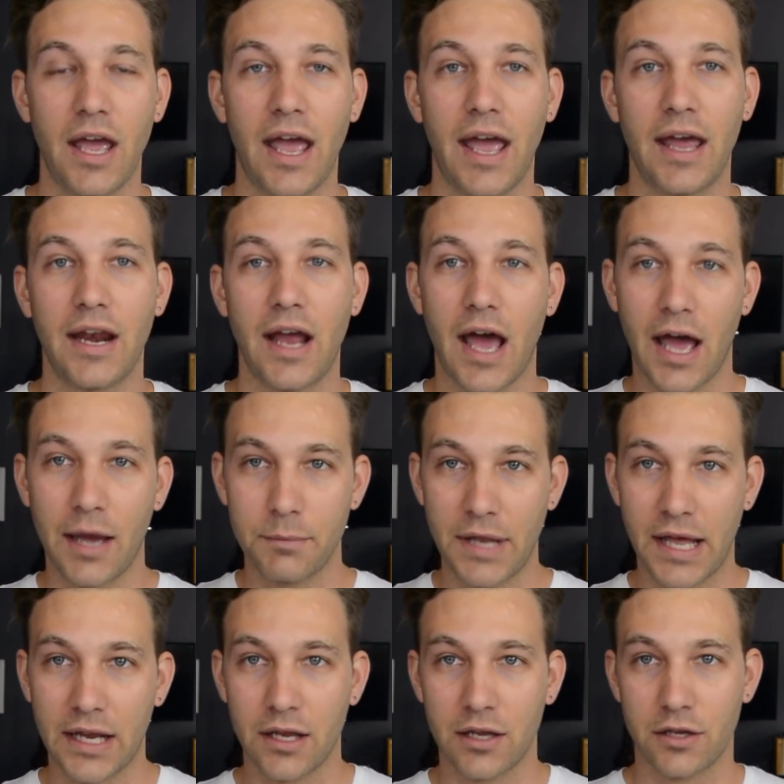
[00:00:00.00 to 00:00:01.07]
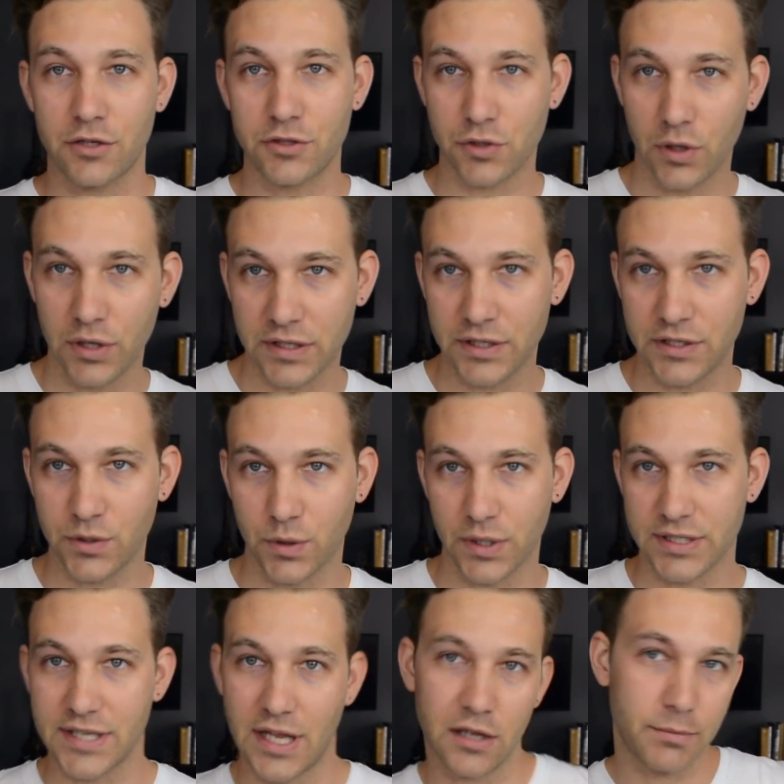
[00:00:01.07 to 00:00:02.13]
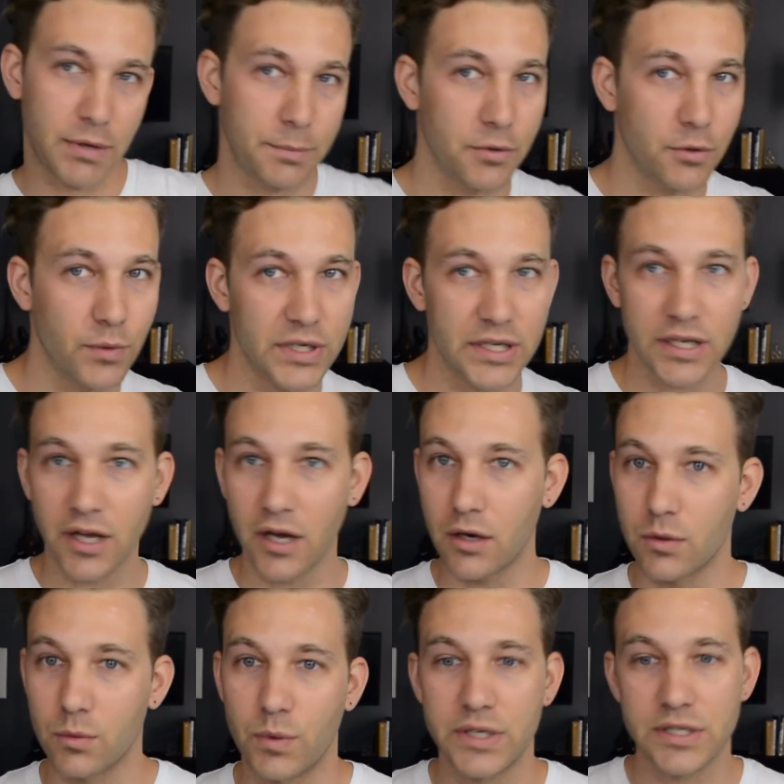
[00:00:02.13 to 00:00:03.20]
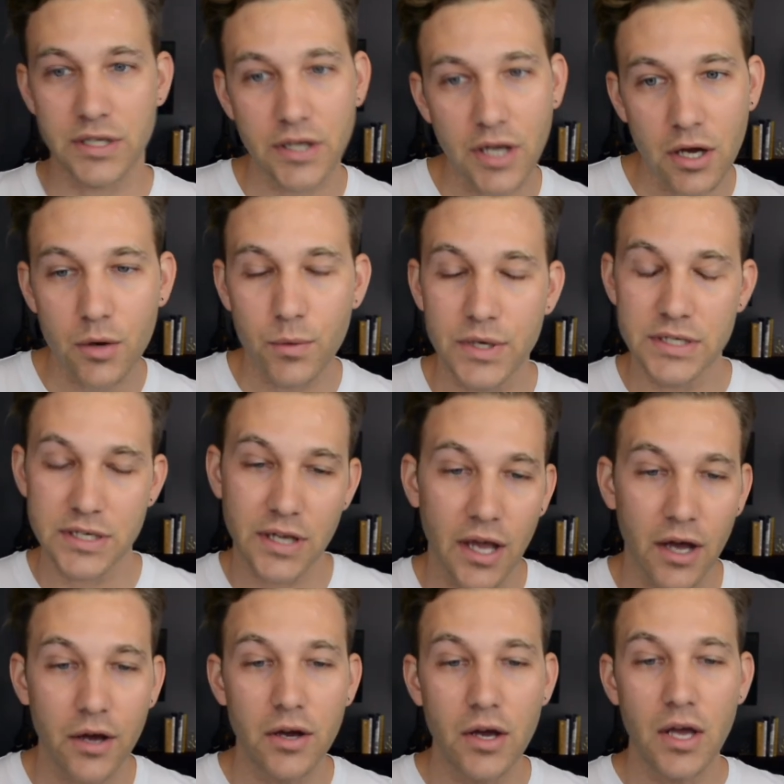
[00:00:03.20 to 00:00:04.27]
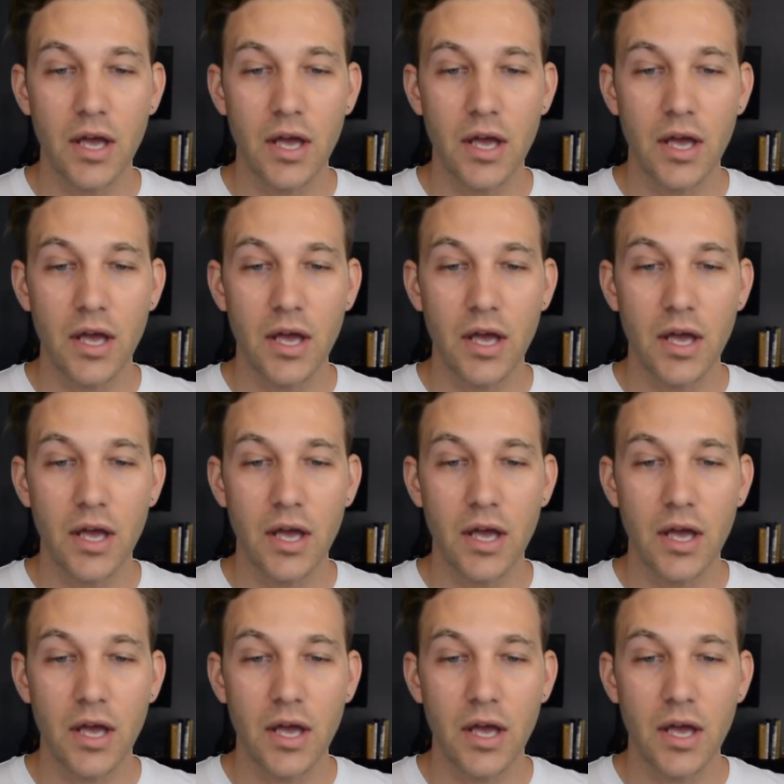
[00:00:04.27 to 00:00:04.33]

and I'm like controlling the door, telling people when to go, when to go, when to go,